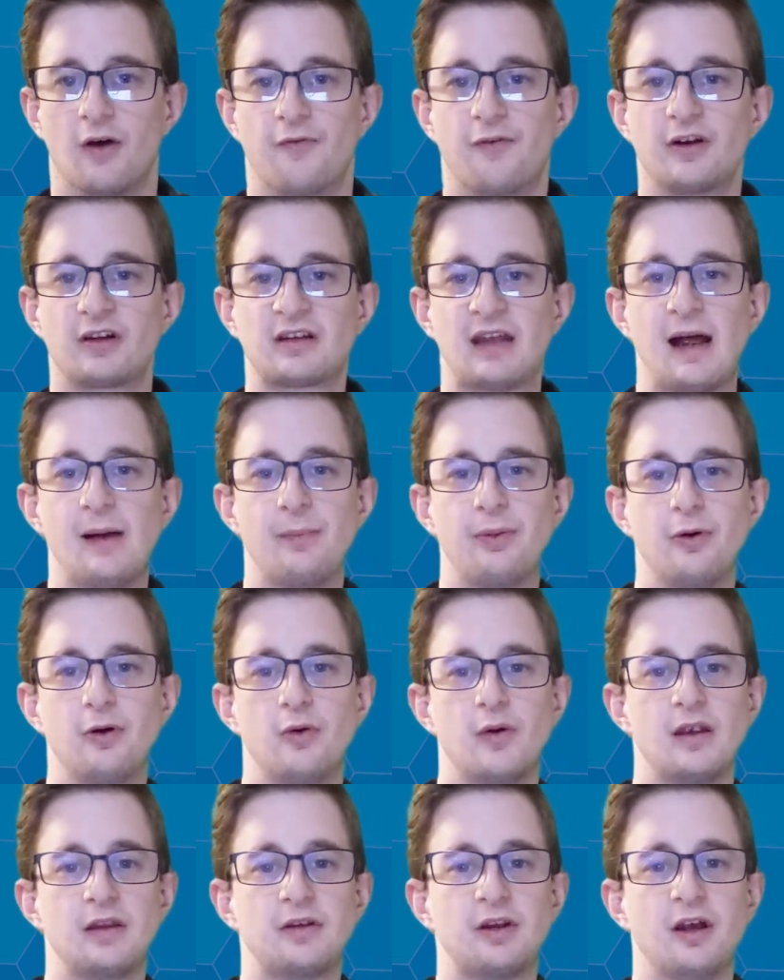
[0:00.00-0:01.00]
For
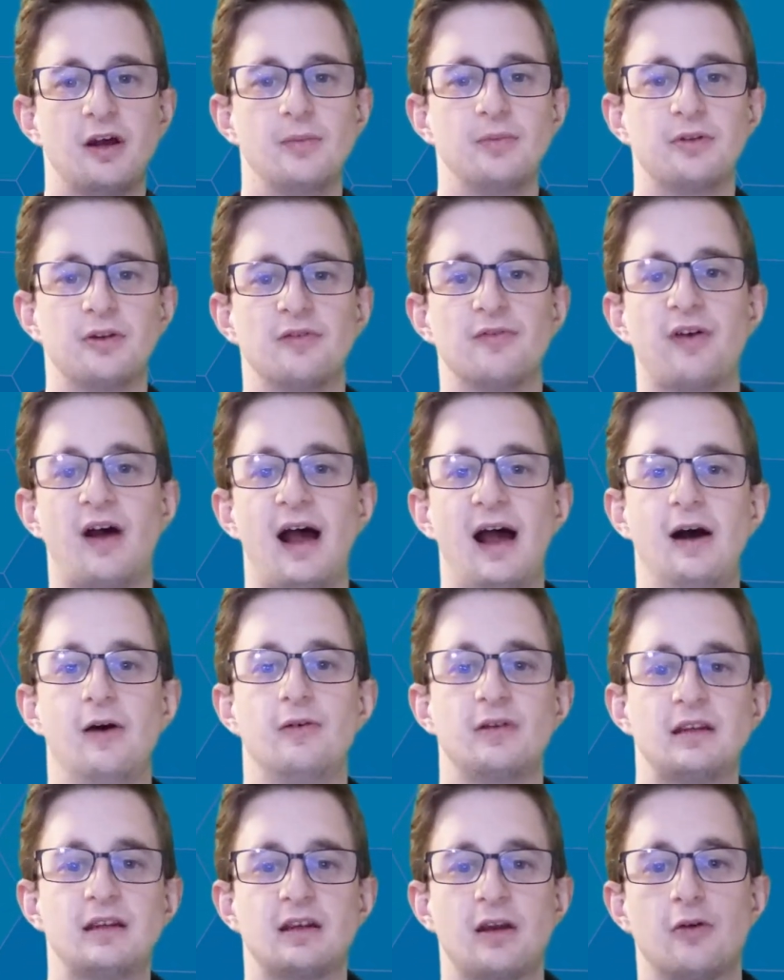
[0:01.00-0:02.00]
example, in terms of how
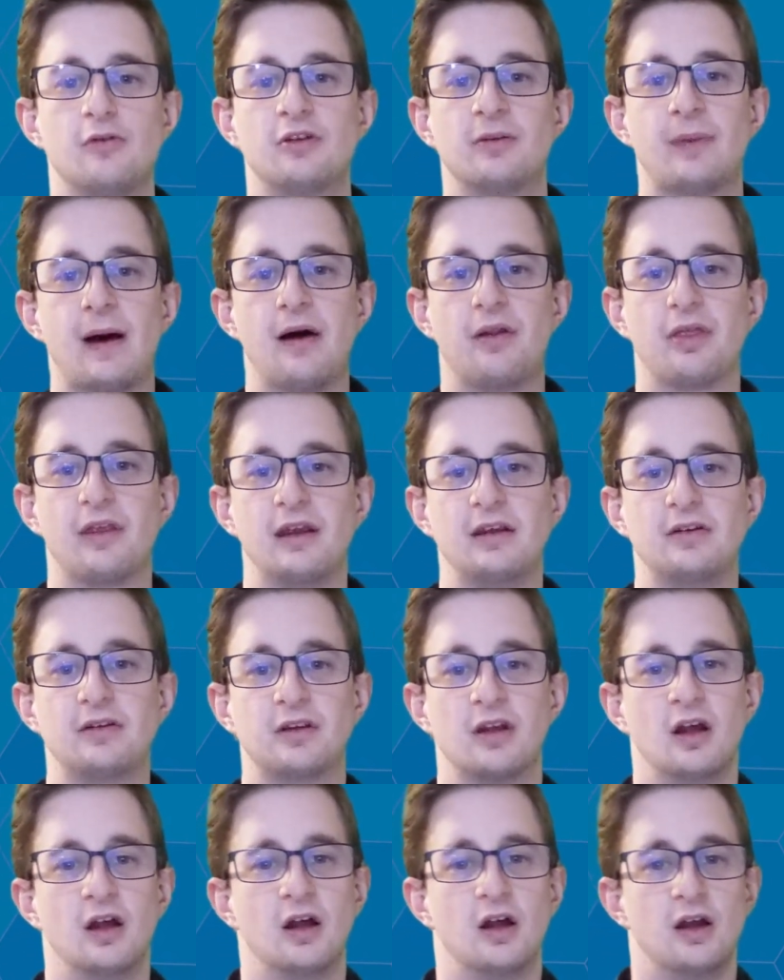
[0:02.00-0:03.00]
he goes about this,
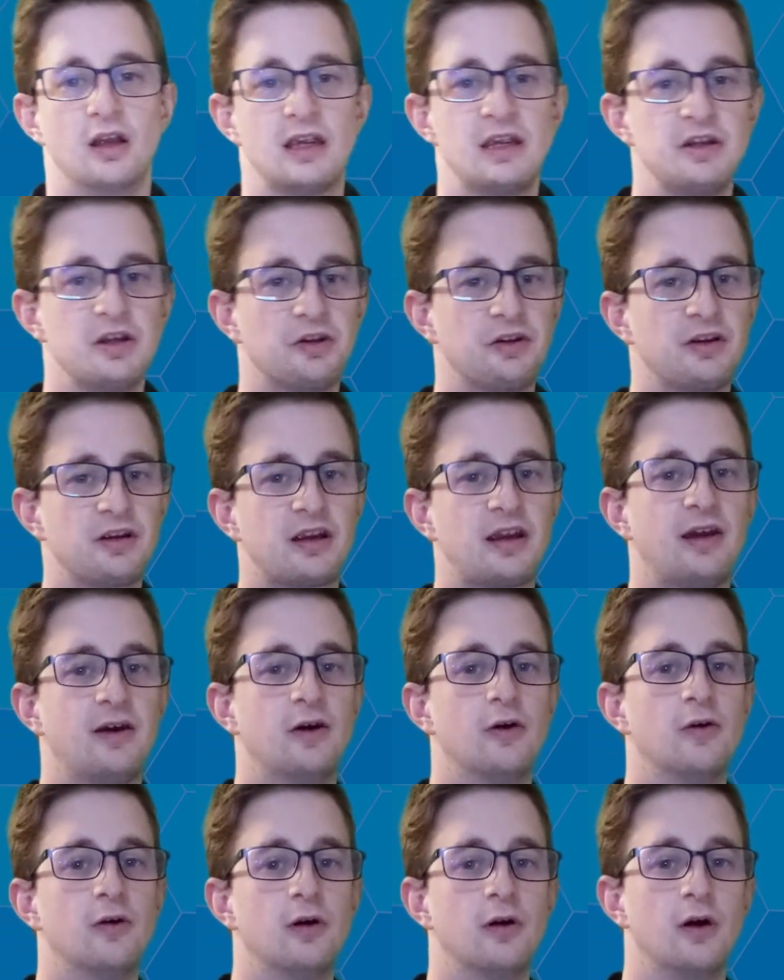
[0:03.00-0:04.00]
he doesn't
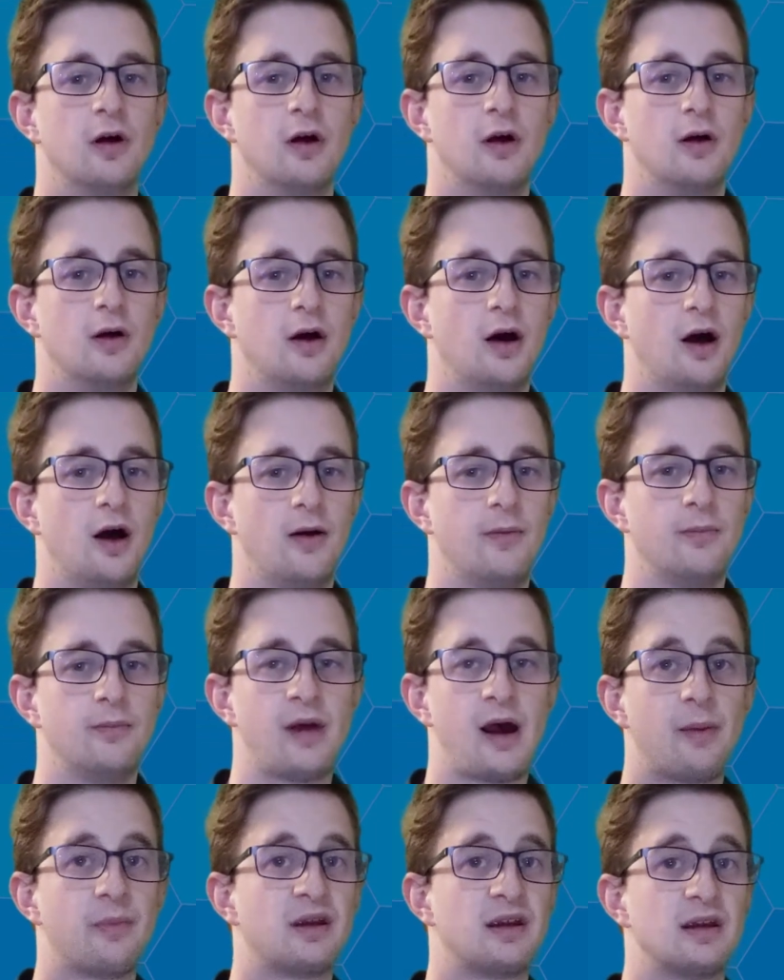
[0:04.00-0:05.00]
kill
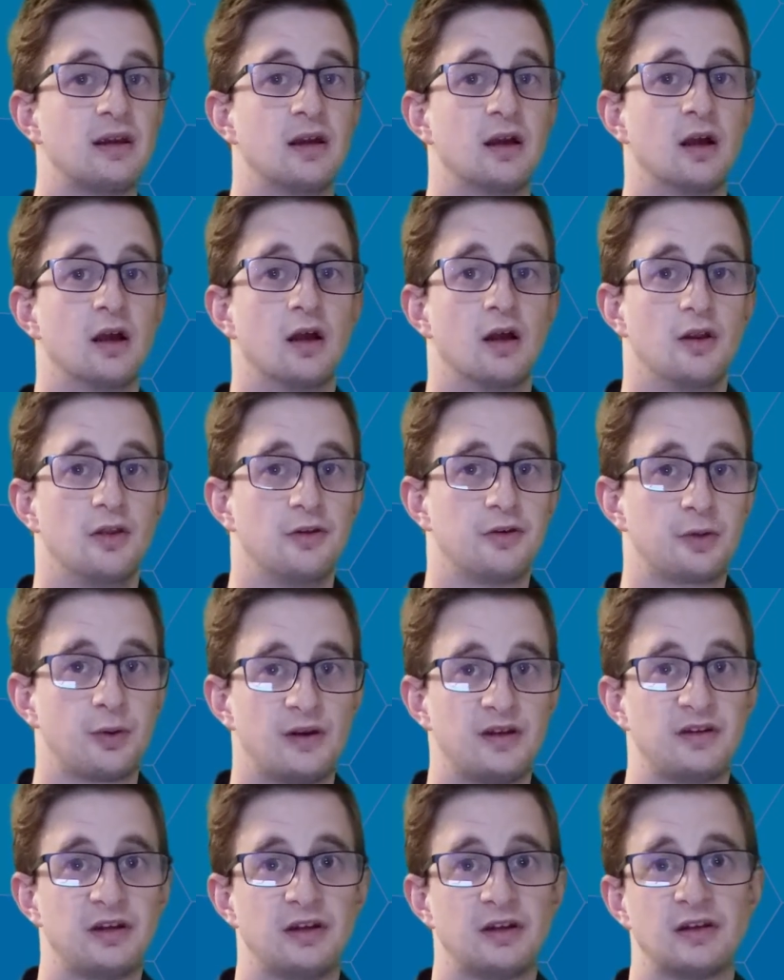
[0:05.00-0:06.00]
Mami, the
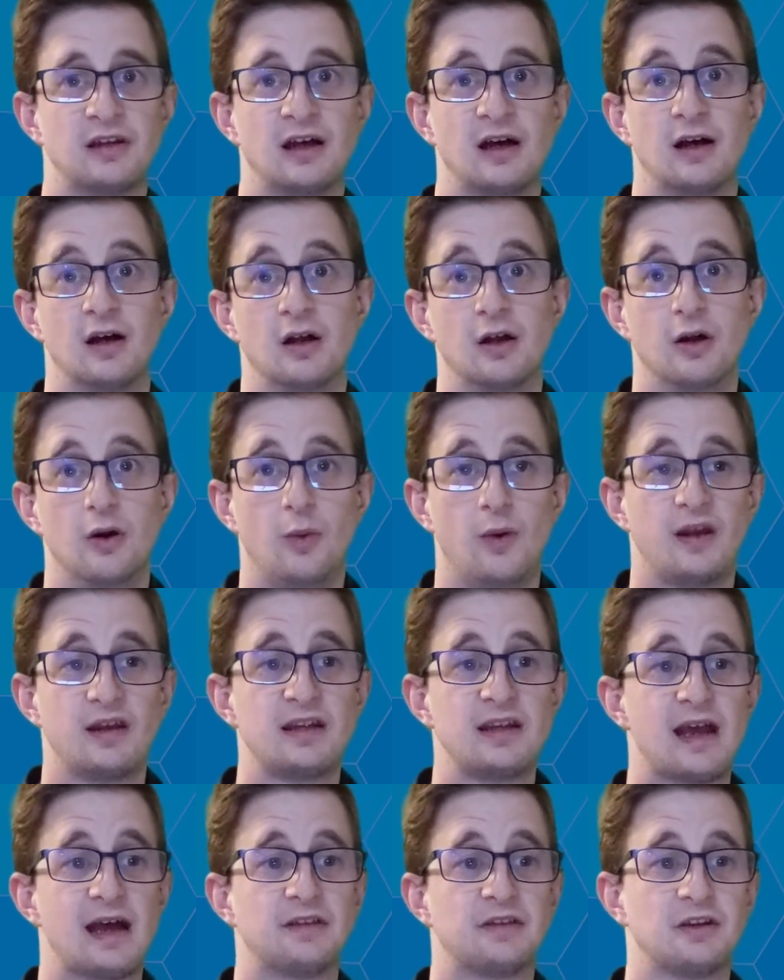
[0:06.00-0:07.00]
twin sister, when
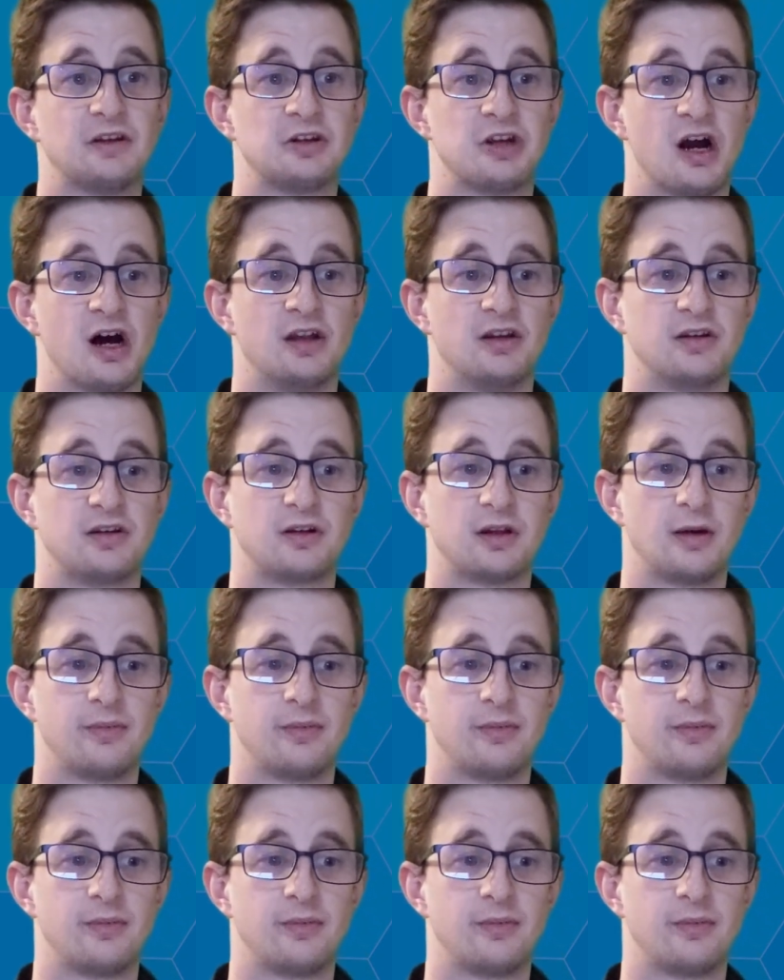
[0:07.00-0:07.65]
he had the chance.